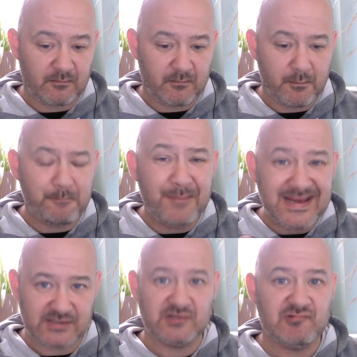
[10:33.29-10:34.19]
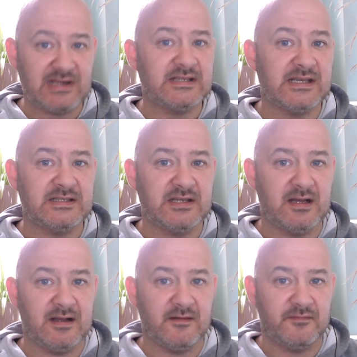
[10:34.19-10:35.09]
meat and drink centre
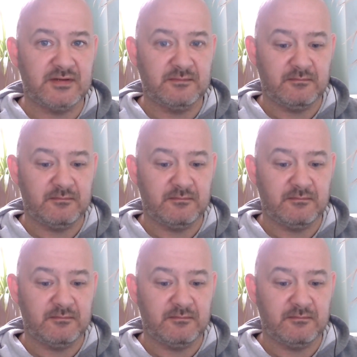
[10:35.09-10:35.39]
halves